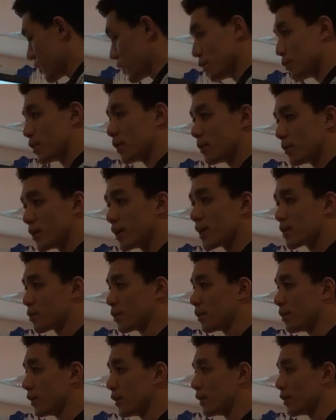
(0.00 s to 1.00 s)
you guys
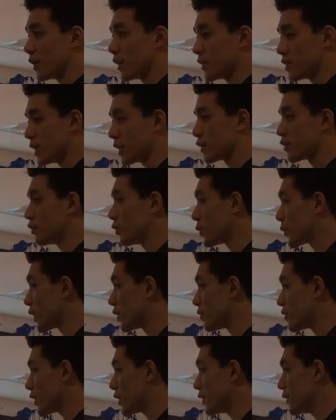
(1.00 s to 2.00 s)
probably know that it takes 4K
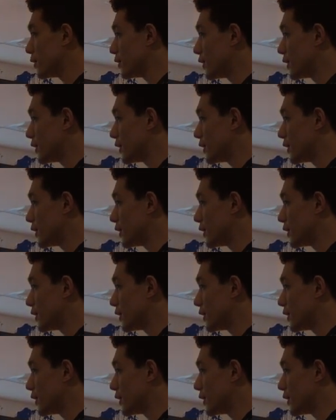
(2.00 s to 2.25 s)
video.